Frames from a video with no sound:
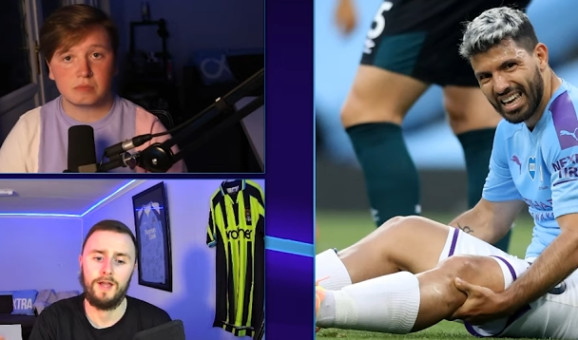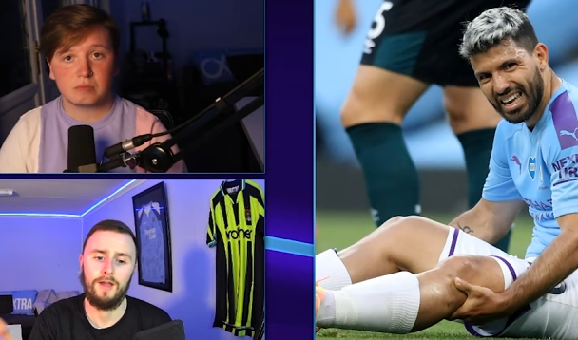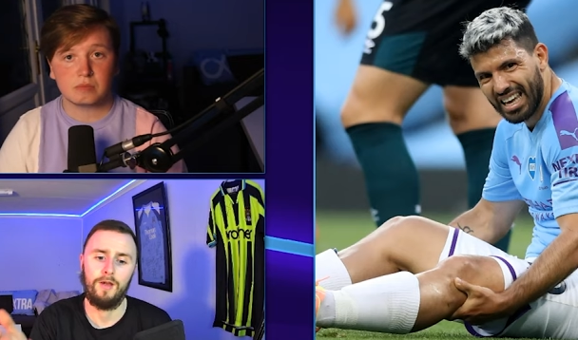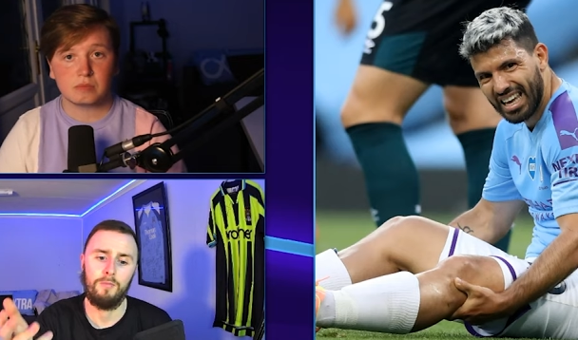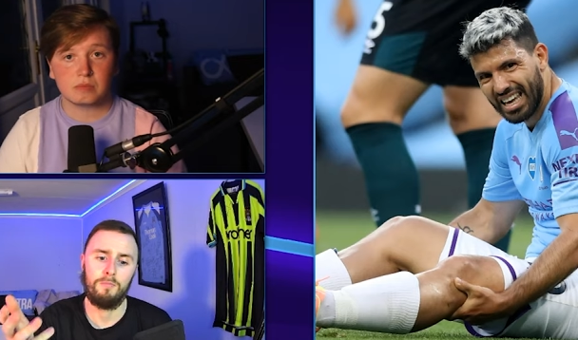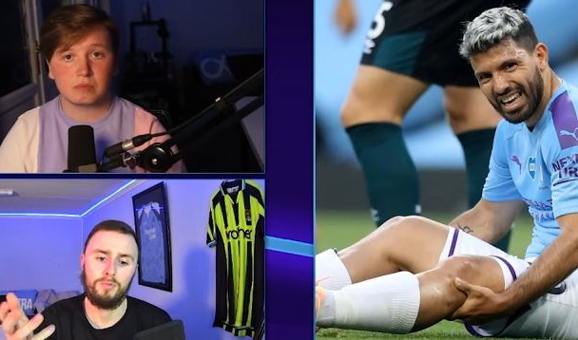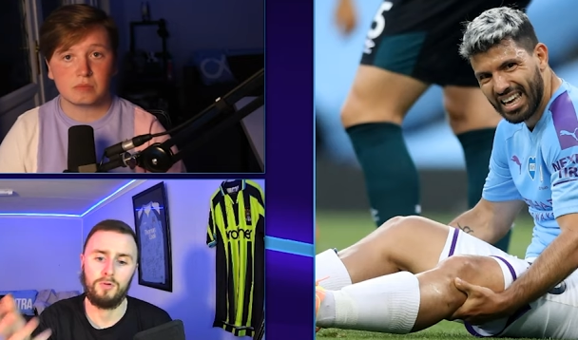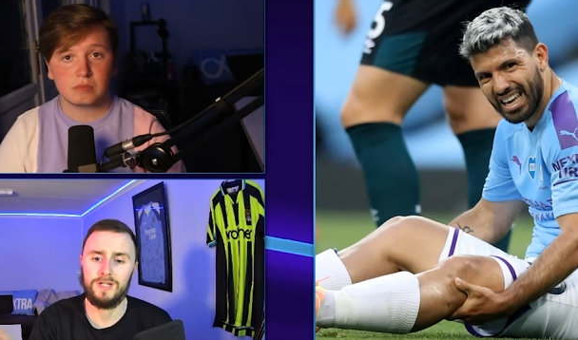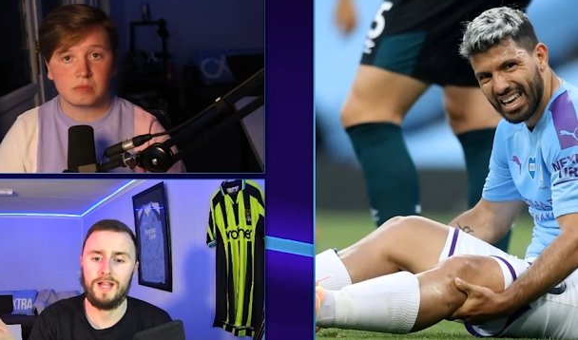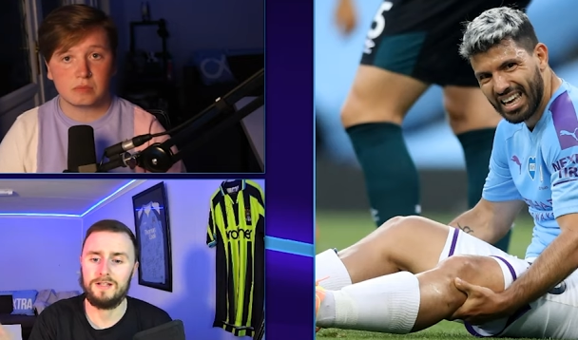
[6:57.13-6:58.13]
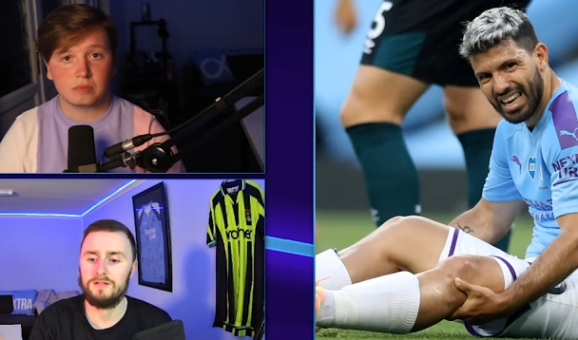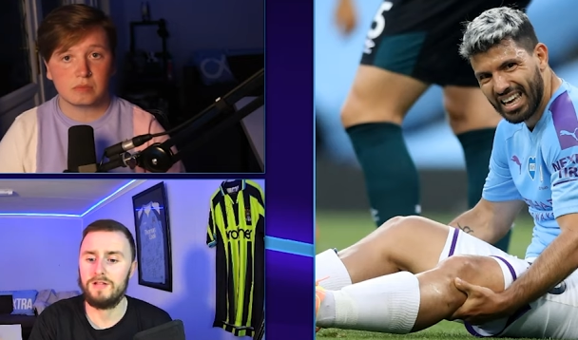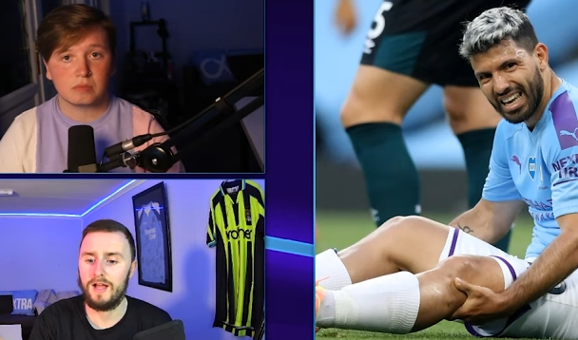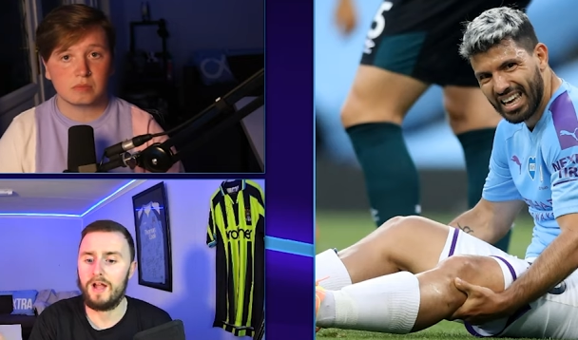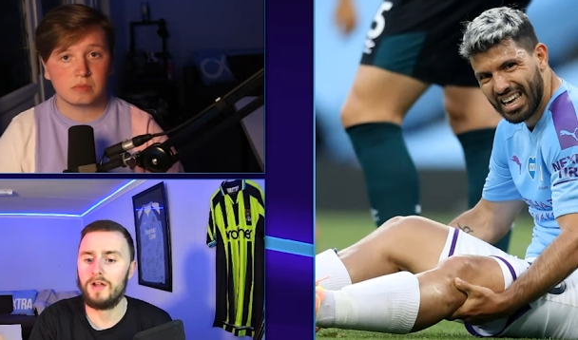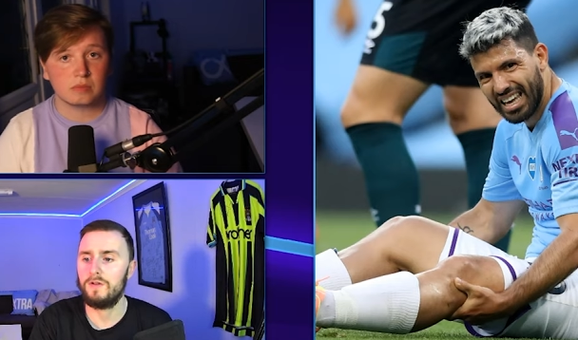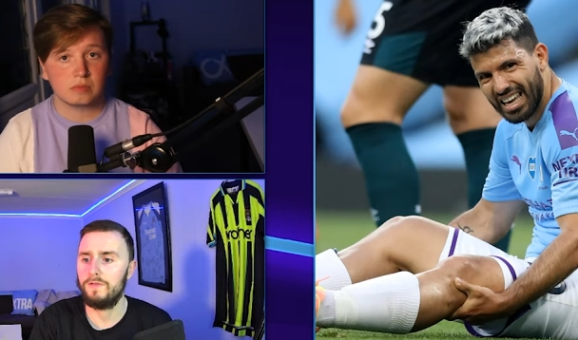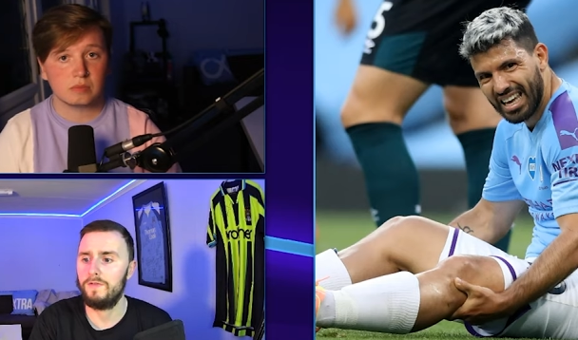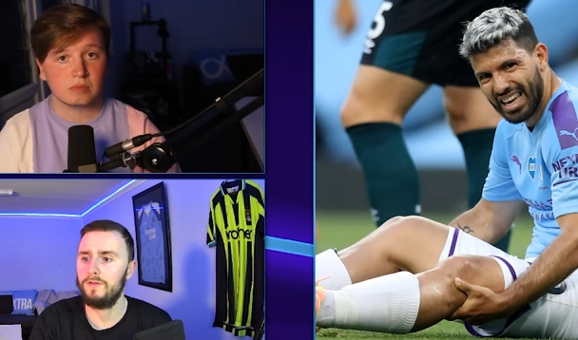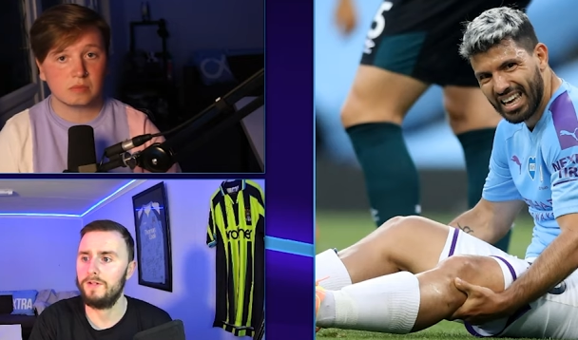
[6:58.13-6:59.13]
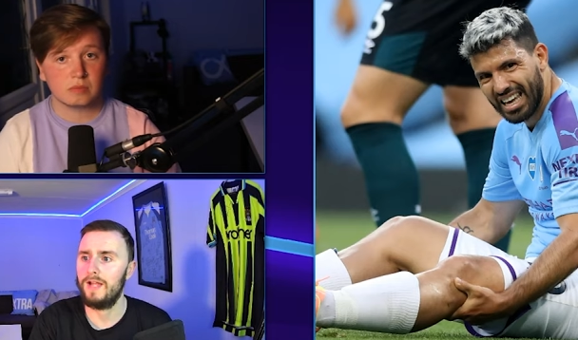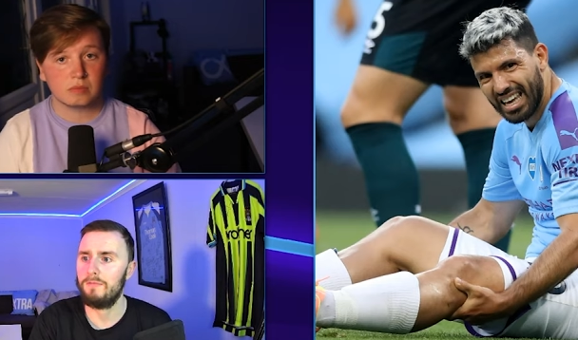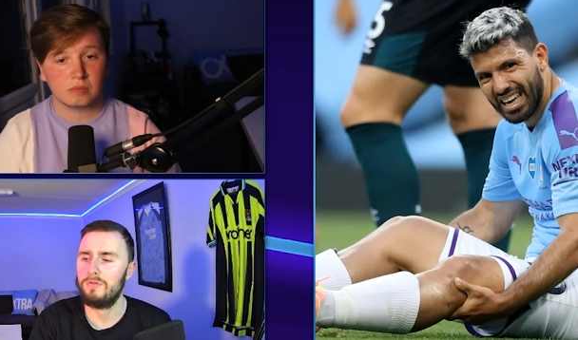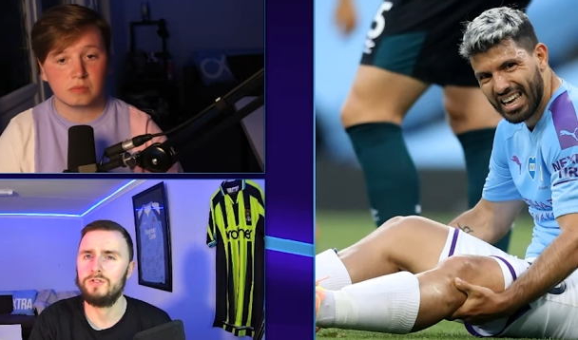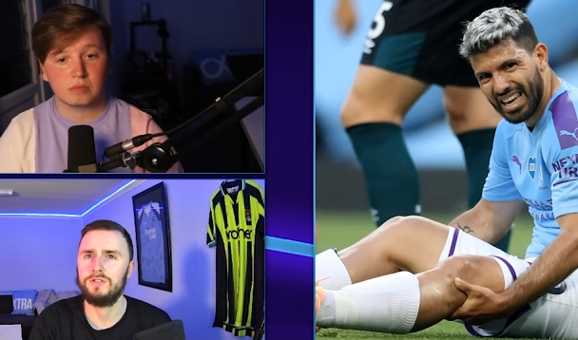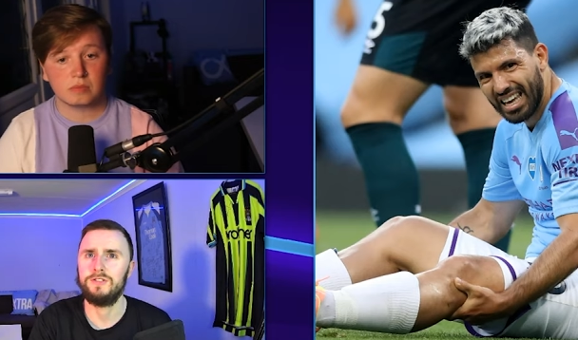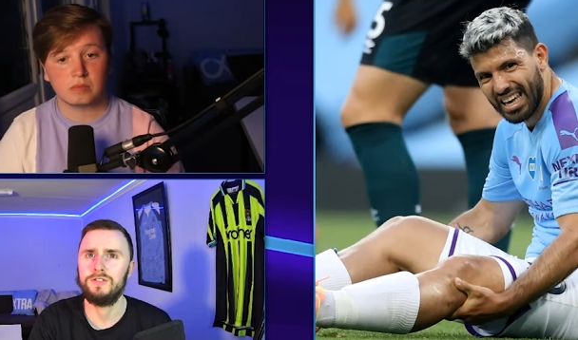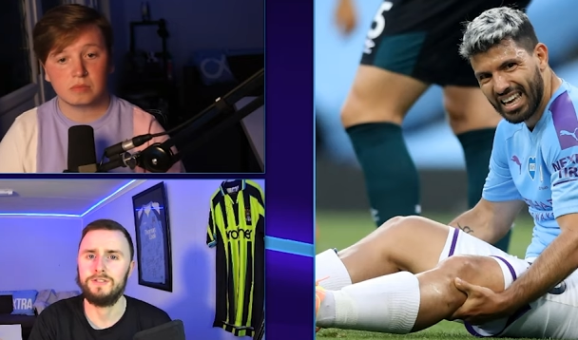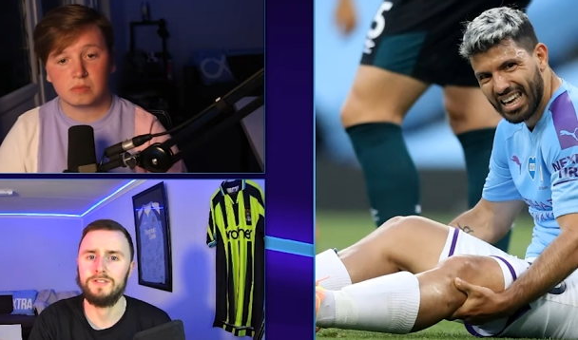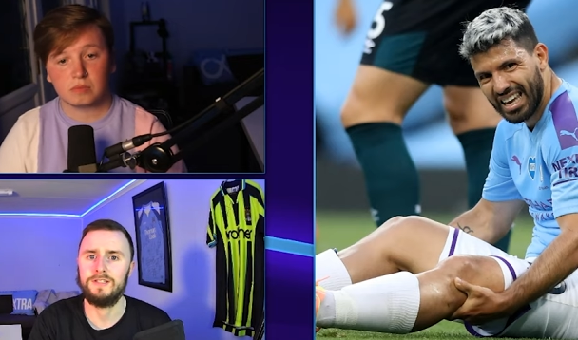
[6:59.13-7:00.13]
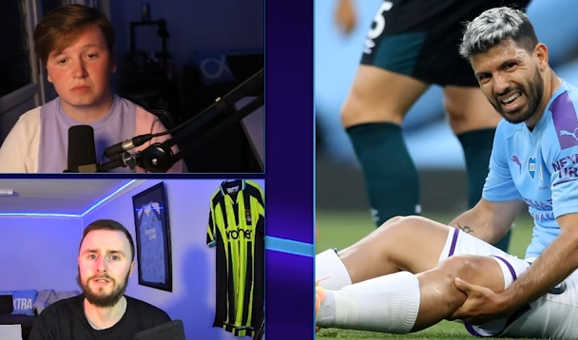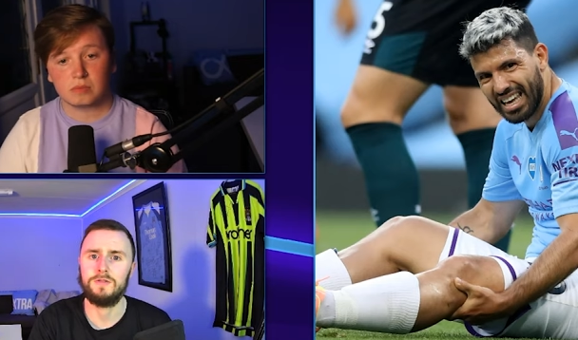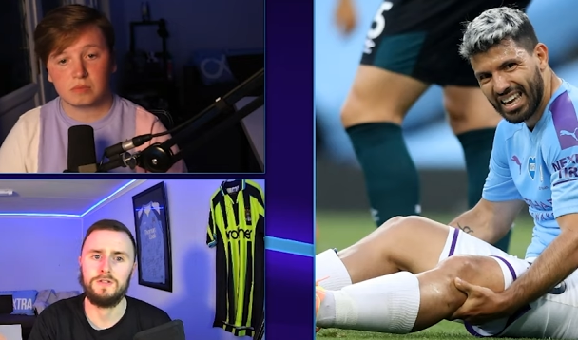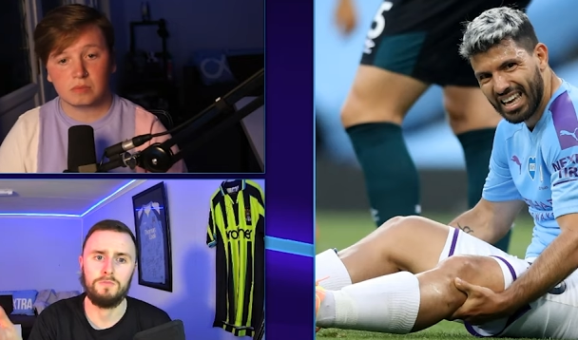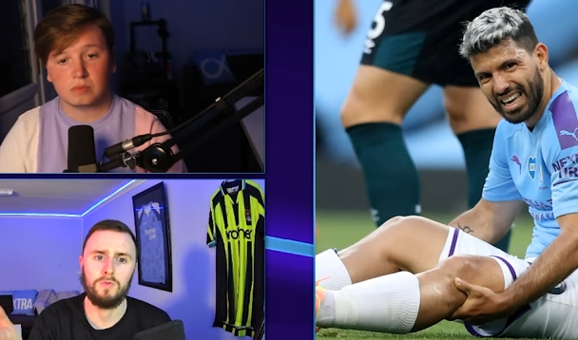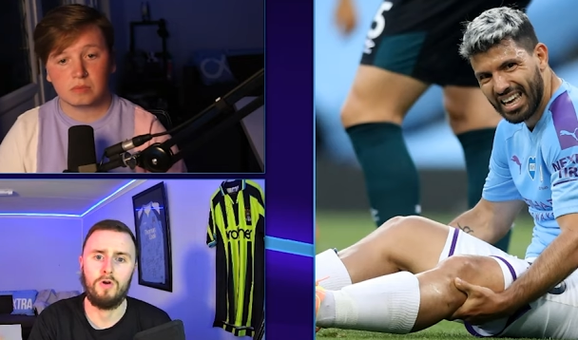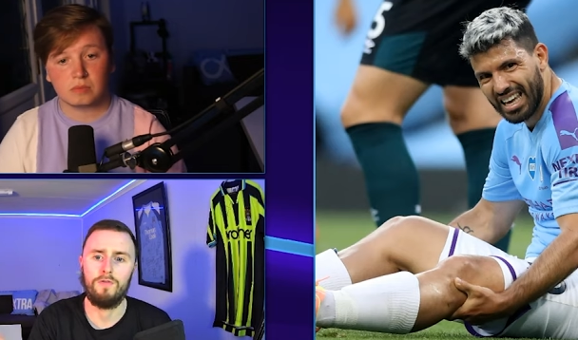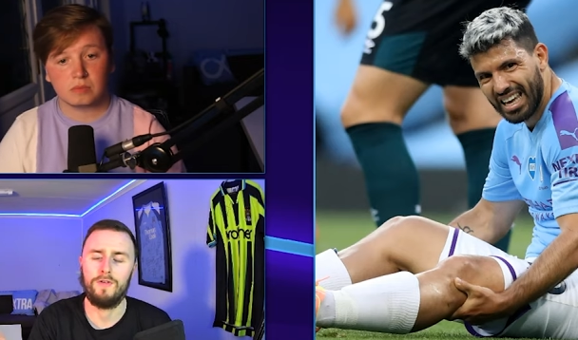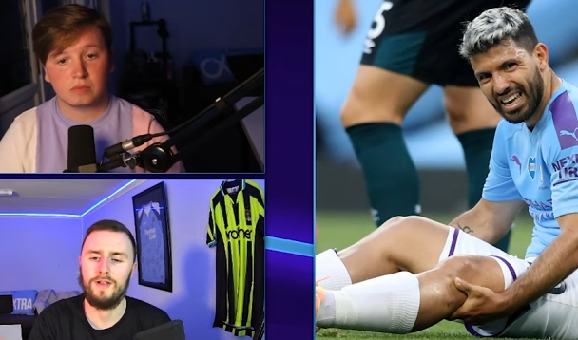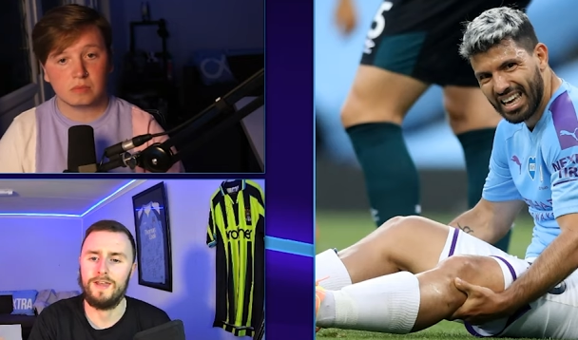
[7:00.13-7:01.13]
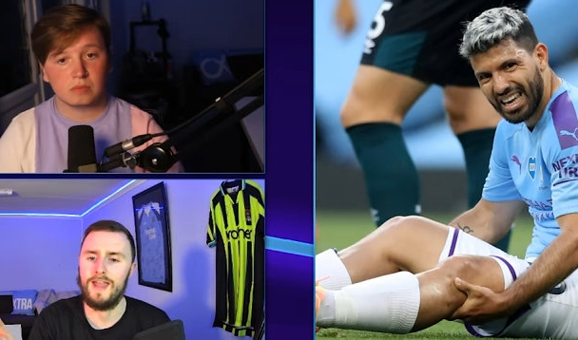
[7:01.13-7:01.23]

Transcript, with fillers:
Speaker 1: Um, but yeah, I do feel that Gabriel Jesus is, is, is more of a